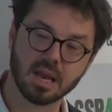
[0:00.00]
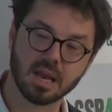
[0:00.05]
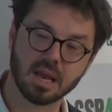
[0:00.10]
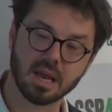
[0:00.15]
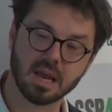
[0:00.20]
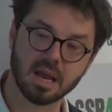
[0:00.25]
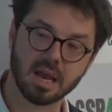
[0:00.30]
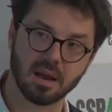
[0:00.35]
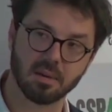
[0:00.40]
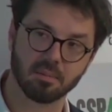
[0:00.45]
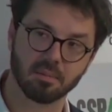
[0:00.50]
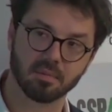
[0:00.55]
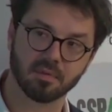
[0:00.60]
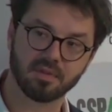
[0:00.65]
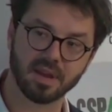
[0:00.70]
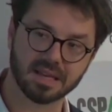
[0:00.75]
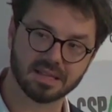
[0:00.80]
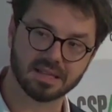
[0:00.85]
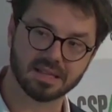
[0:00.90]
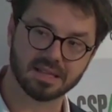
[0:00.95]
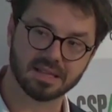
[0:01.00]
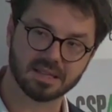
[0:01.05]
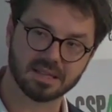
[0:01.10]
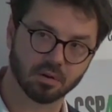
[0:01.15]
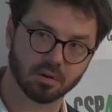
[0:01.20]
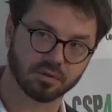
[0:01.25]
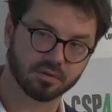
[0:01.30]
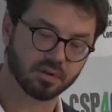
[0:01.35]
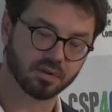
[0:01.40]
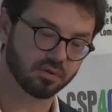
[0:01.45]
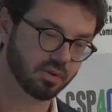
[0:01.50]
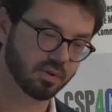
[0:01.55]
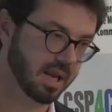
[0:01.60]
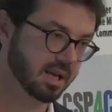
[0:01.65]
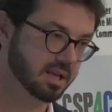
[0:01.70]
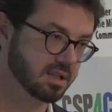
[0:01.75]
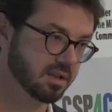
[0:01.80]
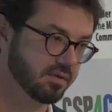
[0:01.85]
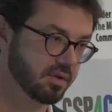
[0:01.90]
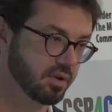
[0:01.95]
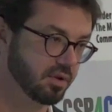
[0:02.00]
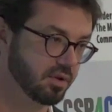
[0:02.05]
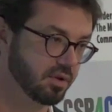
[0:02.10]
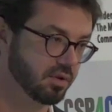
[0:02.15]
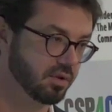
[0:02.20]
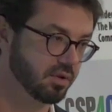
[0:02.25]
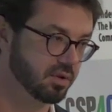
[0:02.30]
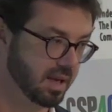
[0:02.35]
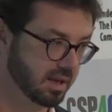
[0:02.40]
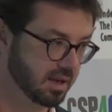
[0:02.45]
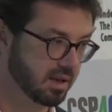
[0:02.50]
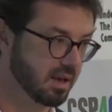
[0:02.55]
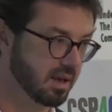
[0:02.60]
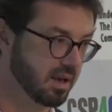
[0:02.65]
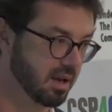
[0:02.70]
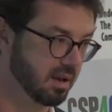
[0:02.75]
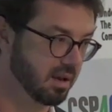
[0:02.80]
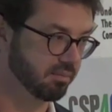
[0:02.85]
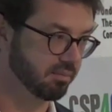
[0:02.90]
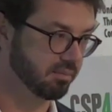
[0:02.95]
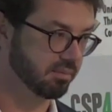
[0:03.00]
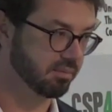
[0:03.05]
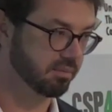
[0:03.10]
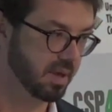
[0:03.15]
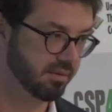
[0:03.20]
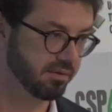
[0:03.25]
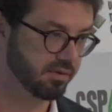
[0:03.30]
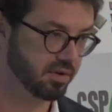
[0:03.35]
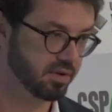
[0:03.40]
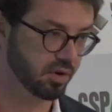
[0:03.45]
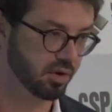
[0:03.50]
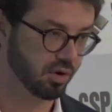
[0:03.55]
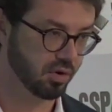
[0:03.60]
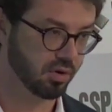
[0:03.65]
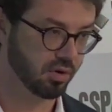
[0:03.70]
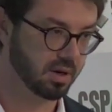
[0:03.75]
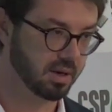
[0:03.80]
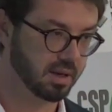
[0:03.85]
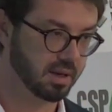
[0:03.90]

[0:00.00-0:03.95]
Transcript: phasing out of legacy fuels like heavy fuel oil